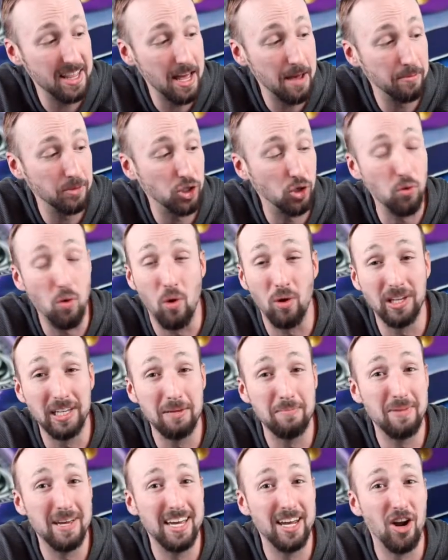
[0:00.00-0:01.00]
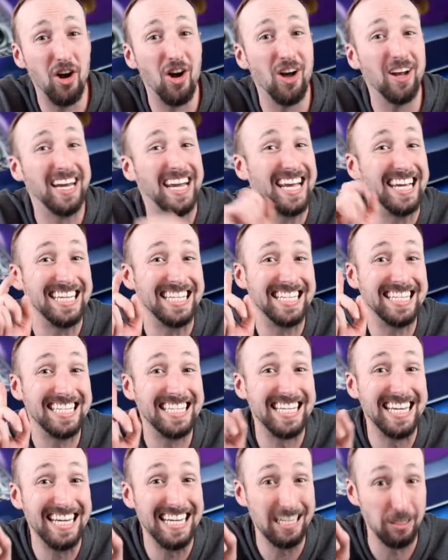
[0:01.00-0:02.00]
them to only bid on a
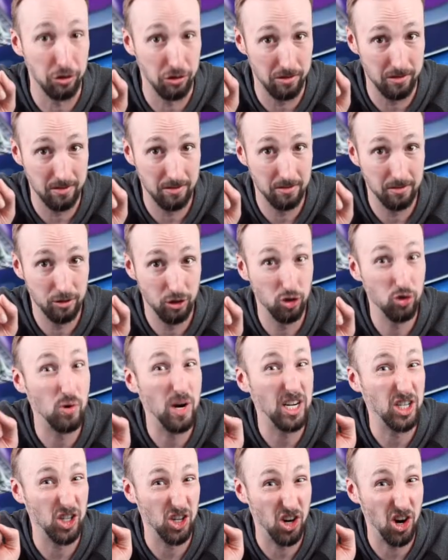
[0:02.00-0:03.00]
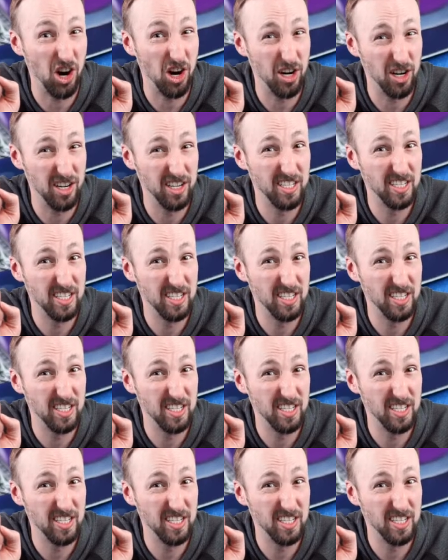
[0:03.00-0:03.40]
single treasure card,